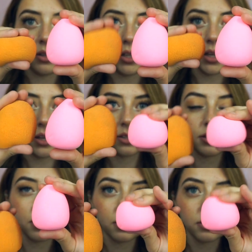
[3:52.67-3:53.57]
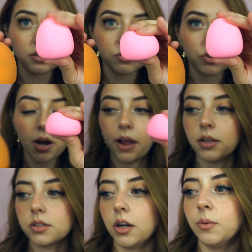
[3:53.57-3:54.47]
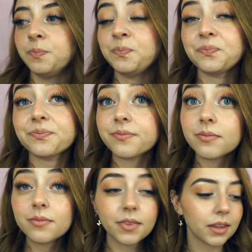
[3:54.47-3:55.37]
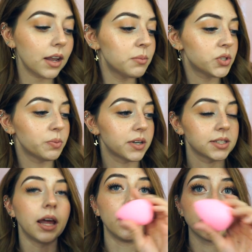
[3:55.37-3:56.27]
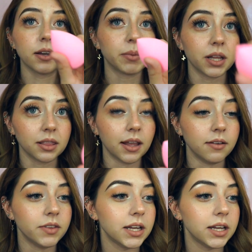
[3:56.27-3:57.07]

this, and it's dry. So I'm super excited. I think I'm gonna love